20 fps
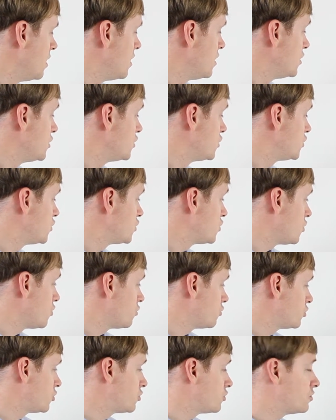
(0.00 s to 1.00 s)

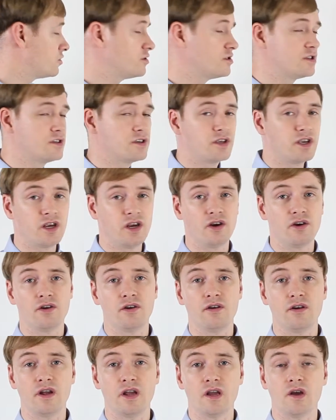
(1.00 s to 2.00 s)
Social
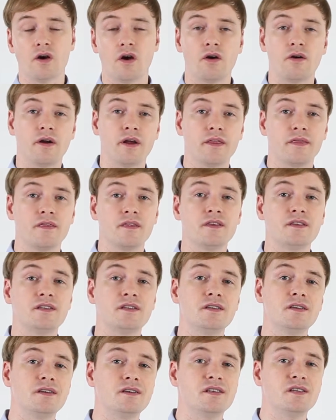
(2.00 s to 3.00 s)
Security. All right, this
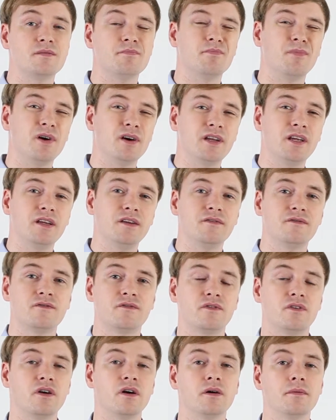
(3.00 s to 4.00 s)
is money
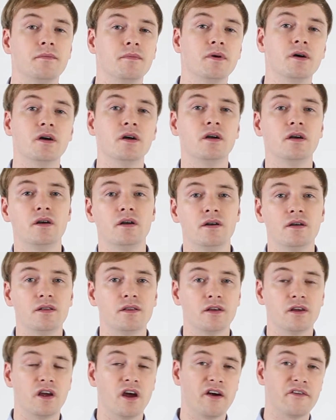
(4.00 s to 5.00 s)
from
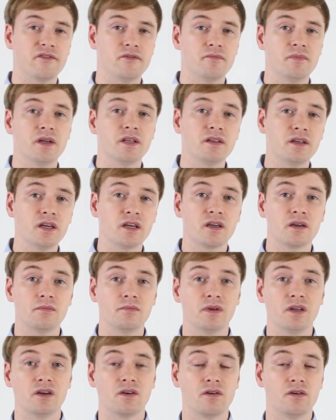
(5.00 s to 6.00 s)
the government. It can
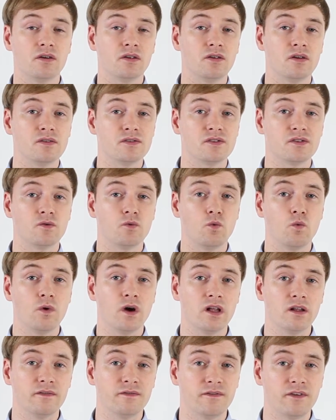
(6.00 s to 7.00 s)
be called also
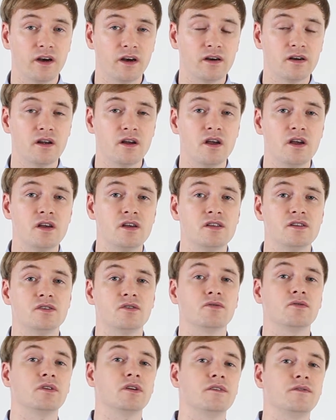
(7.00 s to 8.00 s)
welfare.
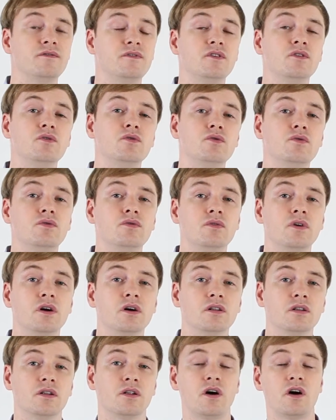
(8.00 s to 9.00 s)
So if you
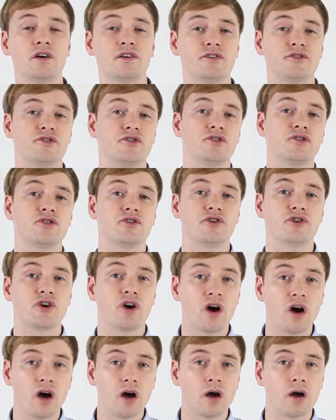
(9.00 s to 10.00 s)
lost your
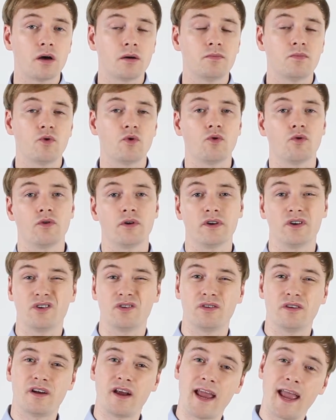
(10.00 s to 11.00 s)
job or
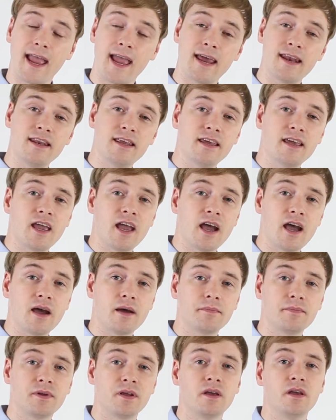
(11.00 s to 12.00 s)
you're
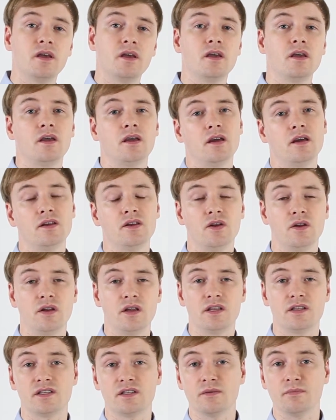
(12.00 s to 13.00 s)
handicapped and you
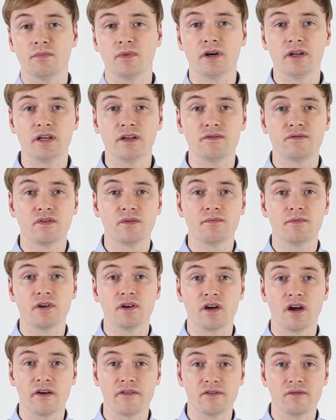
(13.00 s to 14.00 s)
need some money from the
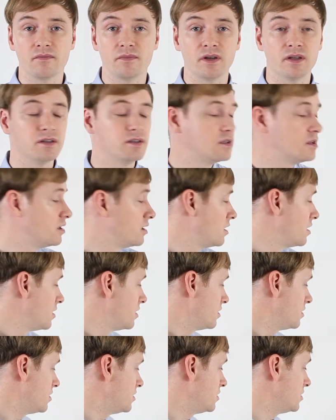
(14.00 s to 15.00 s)
government,
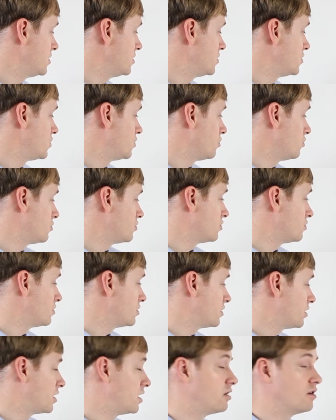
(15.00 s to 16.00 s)
this is Social
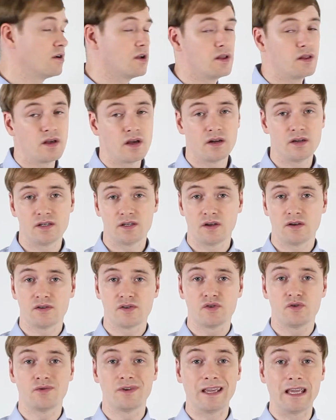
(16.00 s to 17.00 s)
Security. That is
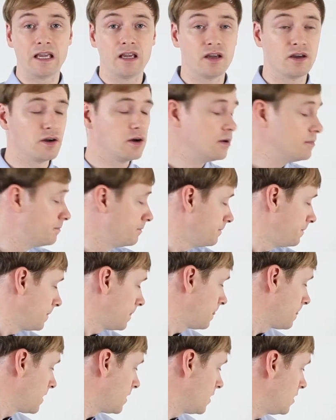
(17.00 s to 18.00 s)
also income.
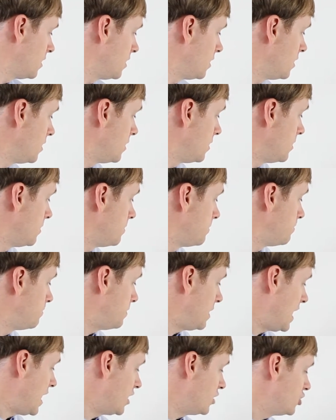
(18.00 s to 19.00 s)

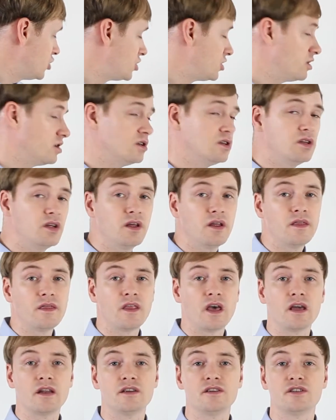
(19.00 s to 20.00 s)
Pension,
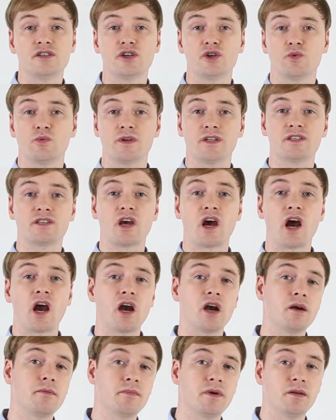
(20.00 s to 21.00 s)
that is your
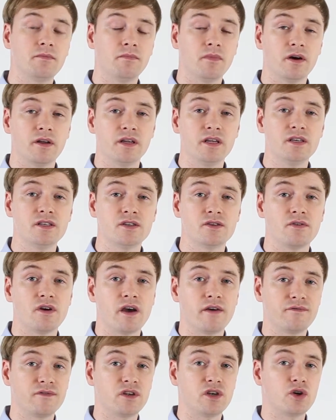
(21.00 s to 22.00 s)
retirement money. So
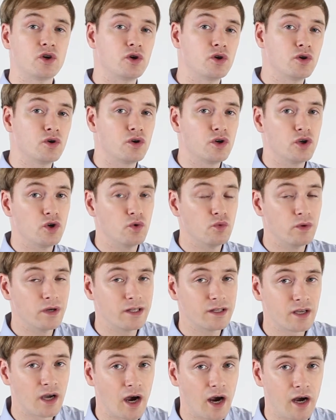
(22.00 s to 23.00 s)
after you
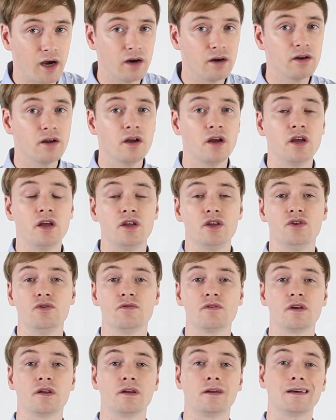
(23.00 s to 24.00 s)
retire, you
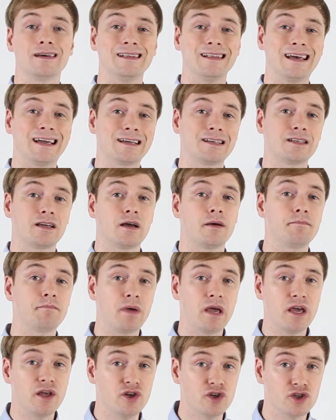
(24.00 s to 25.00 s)
can collect a
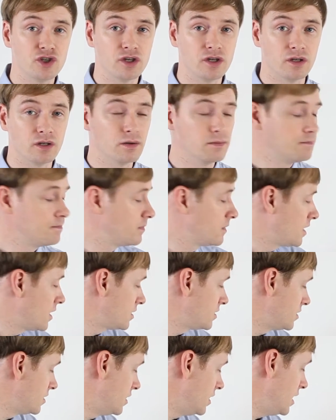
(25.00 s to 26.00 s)
pension.
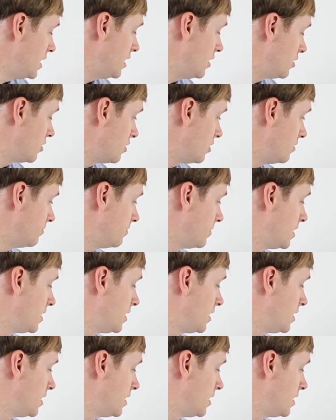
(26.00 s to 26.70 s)
That's an income.